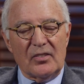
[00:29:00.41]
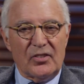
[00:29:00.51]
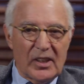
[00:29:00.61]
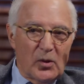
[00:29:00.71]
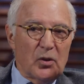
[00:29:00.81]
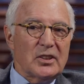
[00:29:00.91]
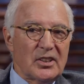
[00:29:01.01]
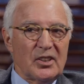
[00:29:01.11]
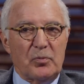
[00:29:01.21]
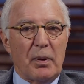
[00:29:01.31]
said, look at
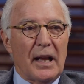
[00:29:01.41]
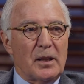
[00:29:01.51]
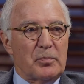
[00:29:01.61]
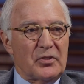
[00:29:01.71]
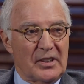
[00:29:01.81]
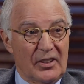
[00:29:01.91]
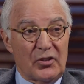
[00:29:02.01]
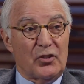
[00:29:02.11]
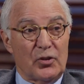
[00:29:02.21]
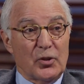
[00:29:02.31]
these polyps, and as
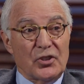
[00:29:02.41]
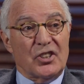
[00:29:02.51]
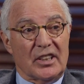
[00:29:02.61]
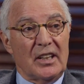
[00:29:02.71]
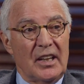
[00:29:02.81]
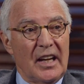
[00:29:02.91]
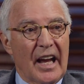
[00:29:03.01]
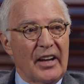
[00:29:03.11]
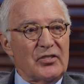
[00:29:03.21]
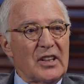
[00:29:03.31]
a surgeon,
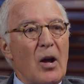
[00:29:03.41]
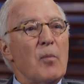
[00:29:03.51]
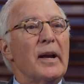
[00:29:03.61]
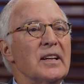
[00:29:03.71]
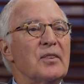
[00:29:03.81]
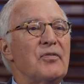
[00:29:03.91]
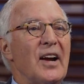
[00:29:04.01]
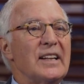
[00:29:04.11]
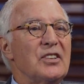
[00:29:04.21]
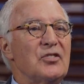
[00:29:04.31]
I said, how am I going to
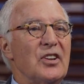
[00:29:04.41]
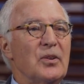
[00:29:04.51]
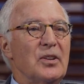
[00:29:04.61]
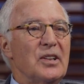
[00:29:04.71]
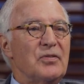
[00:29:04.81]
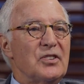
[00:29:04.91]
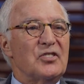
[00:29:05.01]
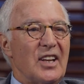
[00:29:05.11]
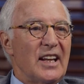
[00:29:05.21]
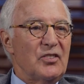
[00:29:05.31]
find this area if
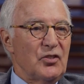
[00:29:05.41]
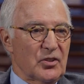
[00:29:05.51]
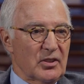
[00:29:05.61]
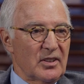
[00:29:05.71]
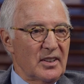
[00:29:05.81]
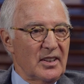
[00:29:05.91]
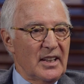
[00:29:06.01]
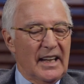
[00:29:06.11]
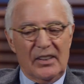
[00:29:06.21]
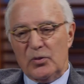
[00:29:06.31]
it's cancer?
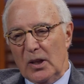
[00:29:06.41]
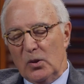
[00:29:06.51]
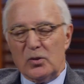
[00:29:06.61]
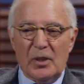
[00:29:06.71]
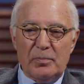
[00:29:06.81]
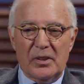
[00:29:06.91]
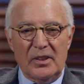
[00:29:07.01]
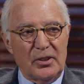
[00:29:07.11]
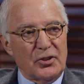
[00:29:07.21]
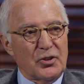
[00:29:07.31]
And right. so I looked Surgically. up the
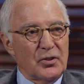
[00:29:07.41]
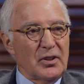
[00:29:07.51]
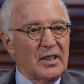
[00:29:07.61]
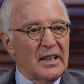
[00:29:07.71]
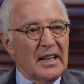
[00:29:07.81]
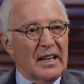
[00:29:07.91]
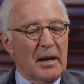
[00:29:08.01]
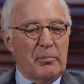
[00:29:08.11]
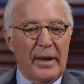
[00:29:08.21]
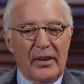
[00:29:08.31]
literature yeah. Yeah. Mm -hmm.
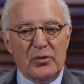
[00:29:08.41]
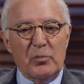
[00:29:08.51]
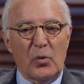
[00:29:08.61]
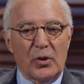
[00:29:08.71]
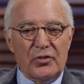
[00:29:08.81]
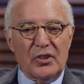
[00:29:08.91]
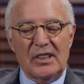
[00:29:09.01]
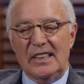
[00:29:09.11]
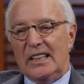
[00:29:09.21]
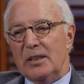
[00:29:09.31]
on Basil
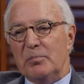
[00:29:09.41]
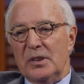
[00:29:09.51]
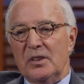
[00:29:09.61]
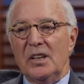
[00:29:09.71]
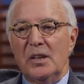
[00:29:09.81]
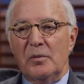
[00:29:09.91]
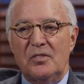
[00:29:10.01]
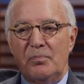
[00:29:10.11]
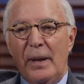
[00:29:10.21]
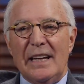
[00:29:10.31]
Morrison, and he had been
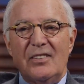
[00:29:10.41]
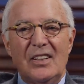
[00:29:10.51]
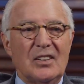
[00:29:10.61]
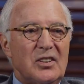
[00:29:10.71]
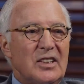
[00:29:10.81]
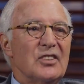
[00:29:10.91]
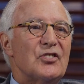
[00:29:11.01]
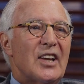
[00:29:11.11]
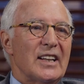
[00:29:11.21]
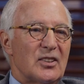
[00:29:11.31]
painting the
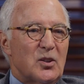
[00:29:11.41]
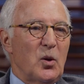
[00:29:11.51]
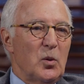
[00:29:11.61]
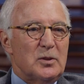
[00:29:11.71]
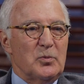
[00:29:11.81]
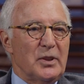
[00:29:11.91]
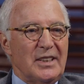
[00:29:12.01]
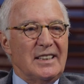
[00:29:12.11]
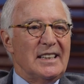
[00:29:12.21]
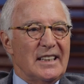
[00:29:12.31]
inside of the colon with
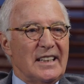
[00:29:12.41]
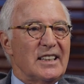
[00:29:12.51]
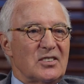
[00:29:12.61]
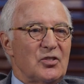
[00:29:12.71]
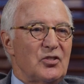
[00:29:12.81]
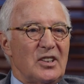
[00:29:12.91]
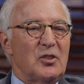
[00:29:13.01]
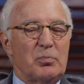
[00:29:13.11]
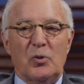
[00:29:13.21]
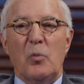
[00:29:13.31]
India ink to see
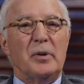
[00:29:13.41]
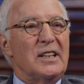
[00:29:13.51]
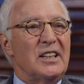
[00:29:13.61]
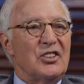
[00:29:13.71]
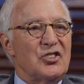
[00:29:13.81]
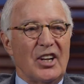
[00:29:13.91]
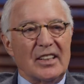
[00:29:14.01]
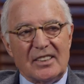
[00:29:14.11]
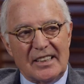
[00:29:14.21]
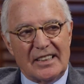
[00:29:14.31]
that nobody had
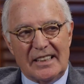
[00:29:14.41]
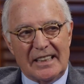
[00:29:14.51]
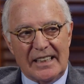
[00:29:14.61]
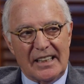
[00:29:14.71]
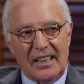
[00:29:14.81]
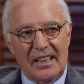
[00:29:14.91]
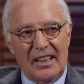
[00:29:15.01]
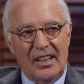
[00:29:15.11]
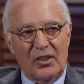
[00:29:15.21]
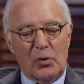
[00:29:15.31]
injected India ink.
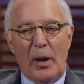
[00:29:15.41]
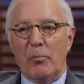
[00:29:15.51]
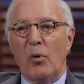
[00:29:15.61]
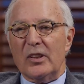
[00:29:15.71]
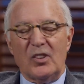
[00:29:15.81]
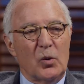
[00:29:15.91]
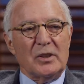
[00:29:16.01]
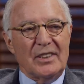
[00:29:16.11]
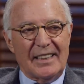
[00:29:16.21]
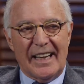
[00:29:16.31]
So I bought the
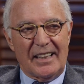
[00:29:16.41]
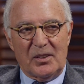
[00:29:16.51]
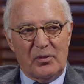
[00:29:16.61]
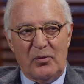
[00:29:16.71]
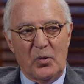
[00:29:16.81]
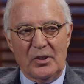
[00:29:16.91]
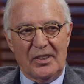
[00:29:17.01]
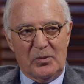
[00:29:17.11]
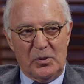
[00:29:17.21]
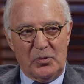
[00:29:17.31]
only thing I could afford
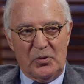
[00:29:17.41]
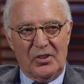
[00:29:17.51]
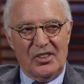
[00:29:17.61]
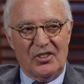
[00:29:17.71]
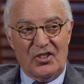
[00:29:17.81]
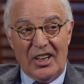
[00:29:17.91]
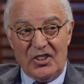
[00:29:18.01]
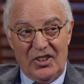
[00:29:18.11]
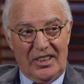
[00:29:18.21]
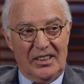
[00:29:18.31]
then, which was an
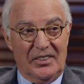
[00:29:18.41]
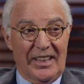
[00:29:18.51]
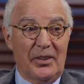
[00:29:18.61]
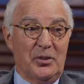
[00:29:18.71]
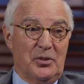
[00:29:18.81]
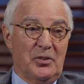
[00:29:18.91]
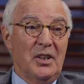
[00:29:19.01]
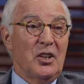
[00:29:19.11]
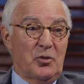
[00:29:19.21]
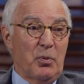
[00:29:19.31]
injection needle. Now they're
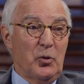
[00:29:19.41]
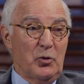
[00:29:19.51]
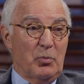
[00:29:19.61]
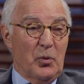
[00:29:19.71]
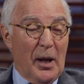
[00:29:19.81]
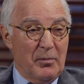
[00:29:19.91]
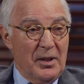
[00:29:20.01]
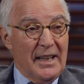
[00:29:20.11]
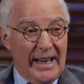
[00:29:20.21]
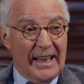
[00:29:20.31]
disposable. I
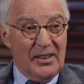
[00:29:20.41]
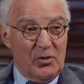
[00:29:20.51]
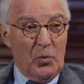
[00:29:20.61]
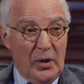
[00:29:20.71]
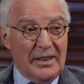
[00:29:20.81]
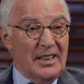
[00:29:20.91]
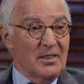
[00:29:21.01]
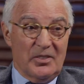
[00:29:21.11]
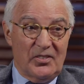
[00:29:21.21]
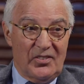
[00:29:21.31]
had this one
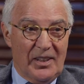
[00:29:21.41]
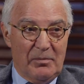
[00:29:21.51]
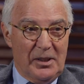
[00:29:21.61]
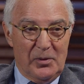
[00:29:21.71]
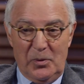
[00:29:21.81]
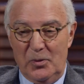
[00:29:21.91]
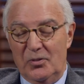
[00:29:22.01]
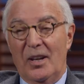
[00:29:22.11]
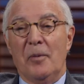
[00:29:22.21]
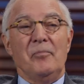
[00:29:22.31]
needle. It's the same needle we
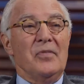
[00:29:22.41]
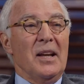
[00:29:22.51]
use now.